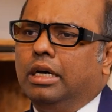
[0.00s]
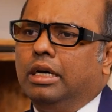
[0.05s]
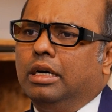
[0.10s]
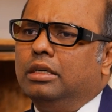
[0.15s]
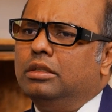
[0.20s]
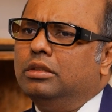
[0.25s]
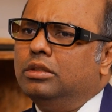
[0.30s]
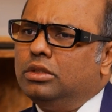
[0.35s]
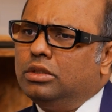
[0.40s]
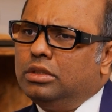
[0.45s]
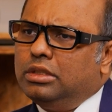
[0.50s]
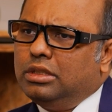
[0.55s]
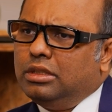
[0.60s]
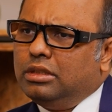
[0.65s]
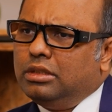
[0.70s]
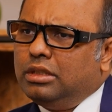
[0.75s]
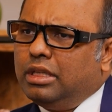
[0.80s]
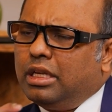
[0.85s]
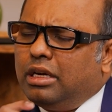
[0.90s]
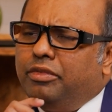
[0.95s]

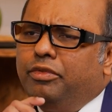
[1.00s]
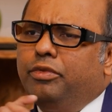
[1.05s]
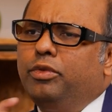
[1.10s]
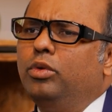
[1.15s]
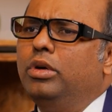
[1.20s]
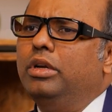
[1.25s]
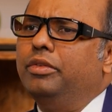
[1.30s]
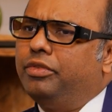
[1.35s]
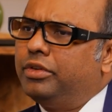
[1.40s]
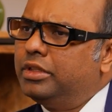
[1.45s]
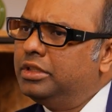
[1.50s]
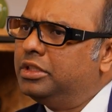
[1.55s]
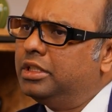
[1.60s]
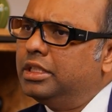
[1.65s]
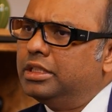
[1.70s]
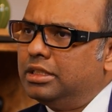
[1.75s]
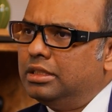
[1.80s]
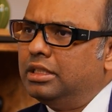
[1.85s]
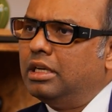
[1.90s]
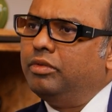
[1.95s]
There are few
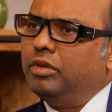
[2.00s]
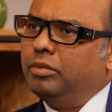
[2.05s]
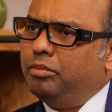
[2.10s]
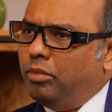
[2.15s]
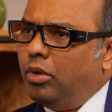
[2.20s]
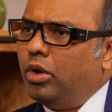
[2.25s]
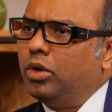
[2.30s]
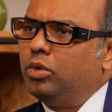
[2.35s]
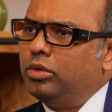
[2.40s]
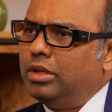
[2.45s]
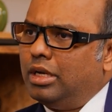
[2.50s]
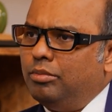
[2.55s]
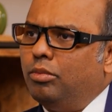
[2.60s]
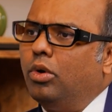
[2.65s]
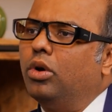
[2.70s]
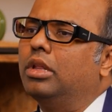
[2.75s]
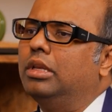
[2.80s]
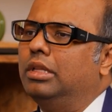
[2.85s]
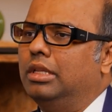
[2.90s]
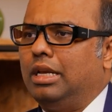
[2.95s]
differentiation that we've brought to that
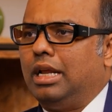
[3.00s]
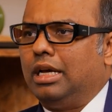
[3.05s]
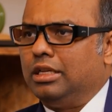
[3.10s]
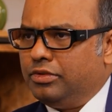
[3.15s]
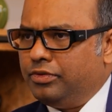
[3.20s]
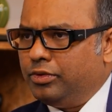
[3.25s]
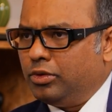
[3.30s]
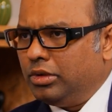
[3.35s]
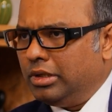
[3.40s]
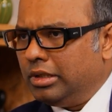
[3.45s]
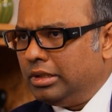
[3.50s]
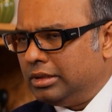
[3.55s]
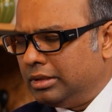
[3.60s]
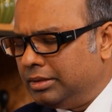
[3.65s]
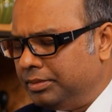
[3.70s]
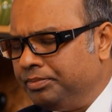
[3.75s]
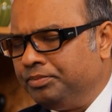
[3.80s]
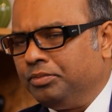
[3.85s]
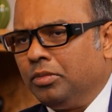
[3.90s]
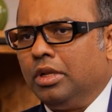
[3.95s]
model in the last 4
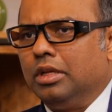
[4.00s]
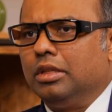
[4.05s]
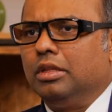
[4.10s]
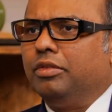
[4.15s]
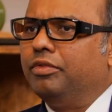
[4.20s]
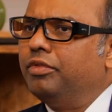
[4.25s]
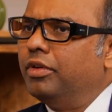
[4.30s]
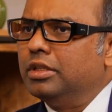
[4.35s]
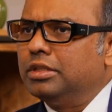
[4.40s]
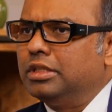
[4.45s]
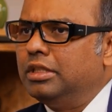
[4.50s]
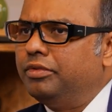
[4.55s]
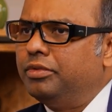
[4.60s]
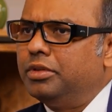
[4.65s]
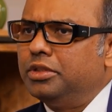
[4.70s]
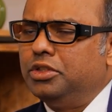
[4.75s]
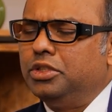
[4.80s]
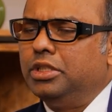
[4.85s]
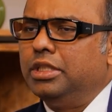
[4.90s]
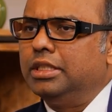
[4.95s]
years. The first
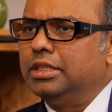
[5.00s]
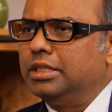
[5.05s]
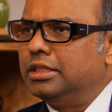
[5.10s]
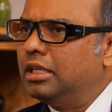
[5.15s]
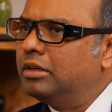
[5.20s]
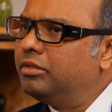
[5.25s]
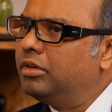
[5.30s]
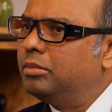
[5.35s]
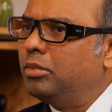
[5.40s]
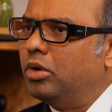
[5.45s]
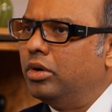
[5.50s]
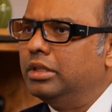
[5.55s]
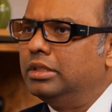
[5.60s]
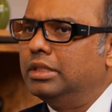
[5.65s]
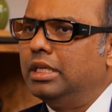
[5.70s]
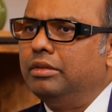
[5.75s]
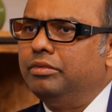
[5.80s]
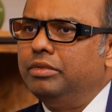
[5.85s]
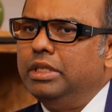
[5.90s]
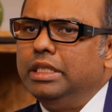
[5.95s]
differentiation that we brought is that